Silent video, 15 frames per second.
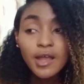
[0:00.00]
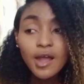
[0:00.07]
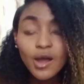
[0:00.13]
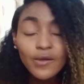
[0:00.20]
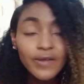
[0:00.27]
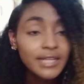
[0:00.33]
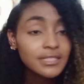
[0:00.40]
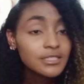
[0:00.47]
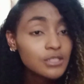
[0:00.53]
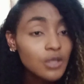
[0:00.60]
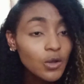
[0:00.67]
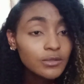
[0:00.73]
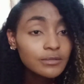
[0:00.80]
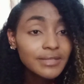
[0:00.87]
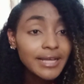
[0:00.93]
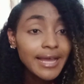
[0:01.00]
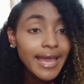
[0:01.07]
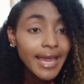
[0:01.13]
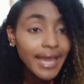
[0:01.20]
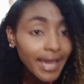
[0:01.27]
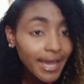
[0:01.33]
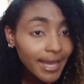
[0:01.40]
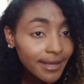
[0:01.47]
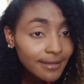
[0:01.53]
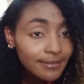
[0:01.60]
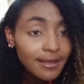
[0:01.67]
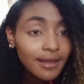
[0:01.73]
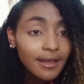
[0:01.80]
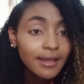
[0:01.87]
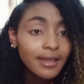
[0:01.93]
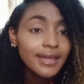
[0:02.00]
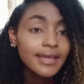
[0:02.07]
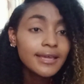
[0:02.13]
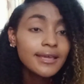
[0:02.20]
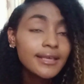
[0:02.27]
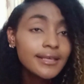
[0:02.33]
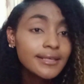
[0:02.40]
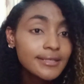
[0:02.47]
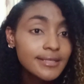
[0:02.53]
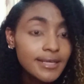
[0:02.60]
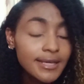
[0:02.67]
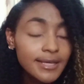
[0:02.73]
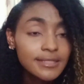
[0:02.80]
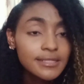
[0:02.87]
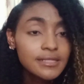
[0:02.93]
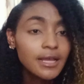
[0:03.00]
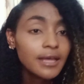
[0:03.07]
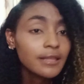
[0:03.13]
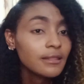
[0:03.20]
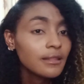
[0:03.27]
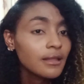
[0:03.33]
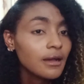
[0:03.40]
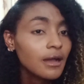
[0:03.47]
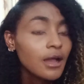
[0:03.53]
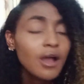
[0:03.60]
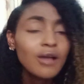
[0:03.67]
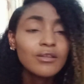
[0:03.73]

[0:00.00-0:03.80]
All right, so the eight easiest and the,